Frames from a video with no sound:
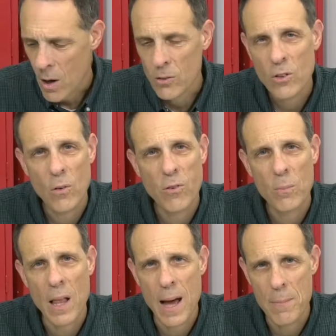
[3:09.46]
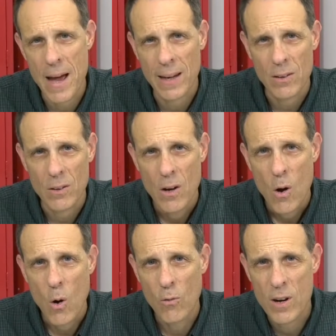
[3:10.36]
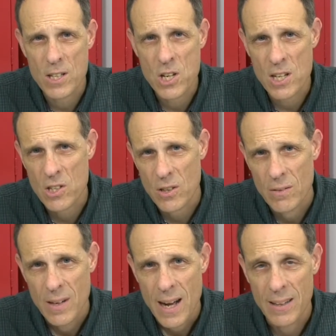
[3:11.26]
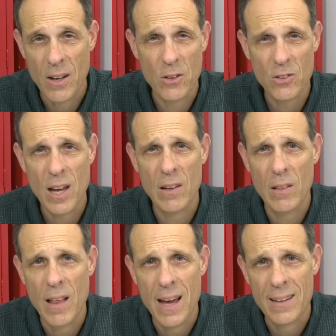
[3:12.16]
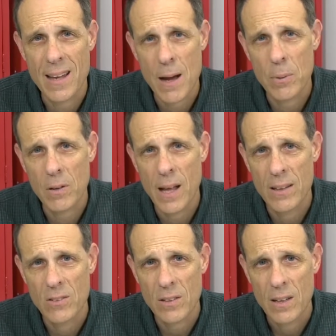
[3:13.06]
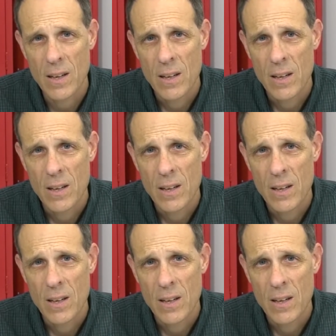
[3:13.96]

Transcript: Also from linebacker, over at Cheshire, on the other side of the line at the Apple Classic,